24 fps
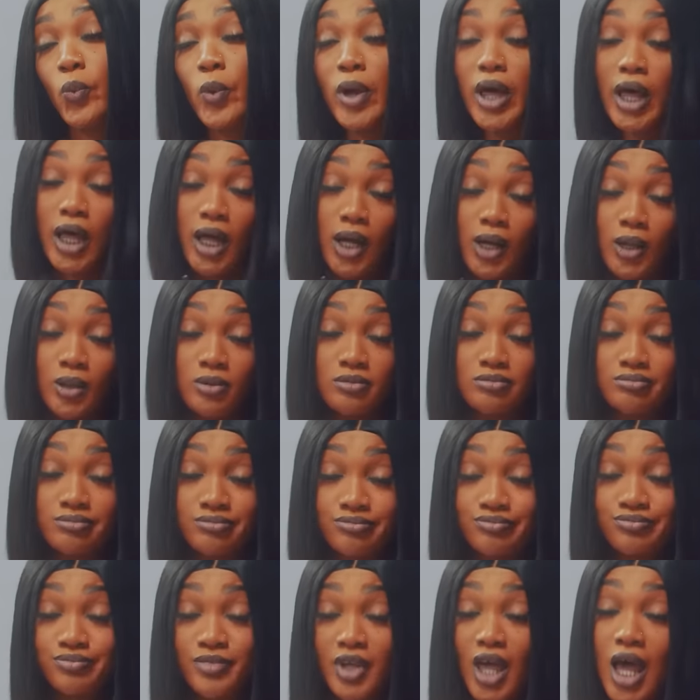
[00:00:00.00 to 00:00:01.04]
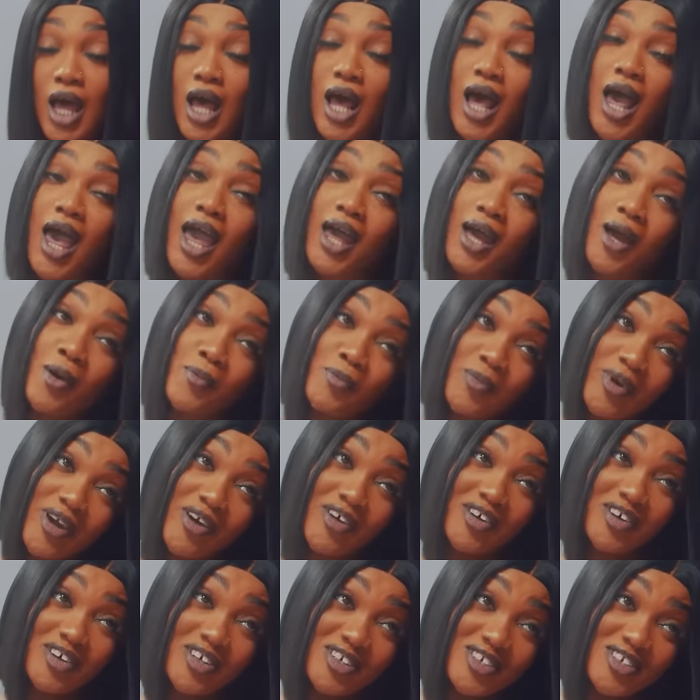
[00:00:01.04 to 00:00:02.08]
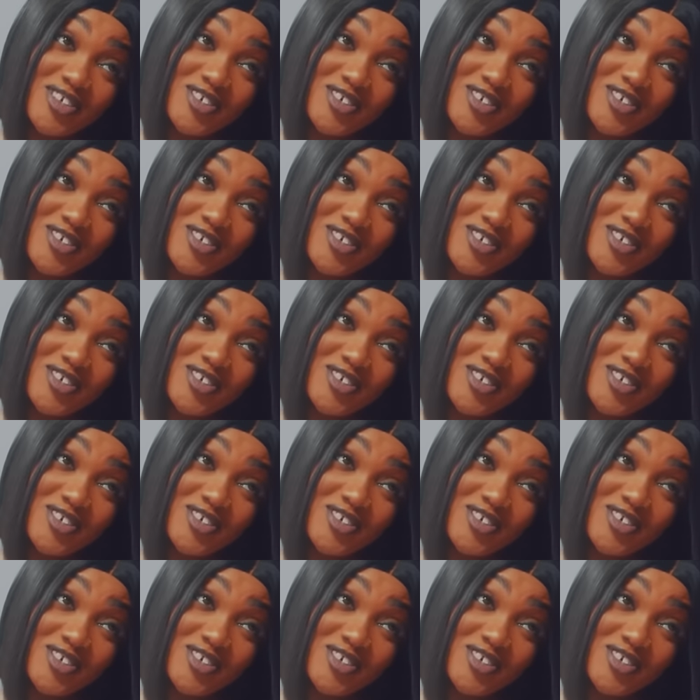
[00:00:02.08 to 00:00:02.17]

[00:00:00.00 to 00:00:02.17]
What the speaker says: Well, I come bearing good